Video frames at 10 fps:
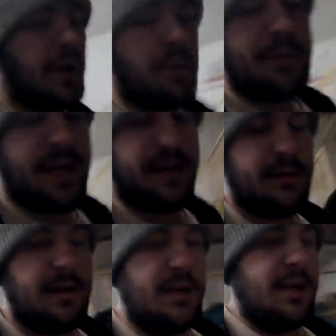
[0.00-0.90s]
an open
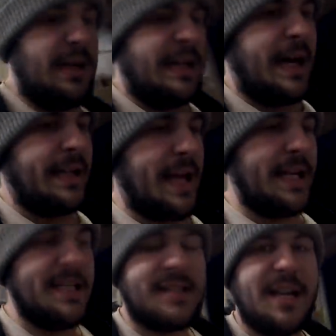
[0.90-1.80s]
header. And then
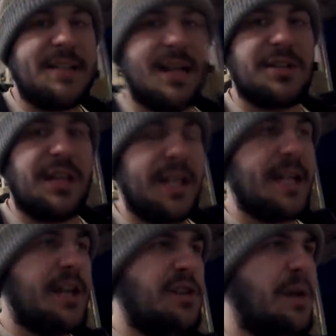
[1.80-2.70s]
he said he's actually
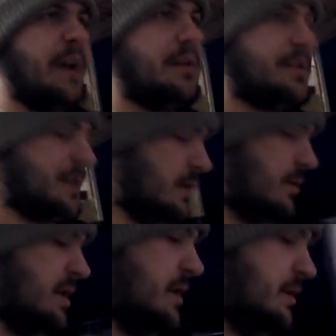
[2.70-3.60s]
getting a new header, so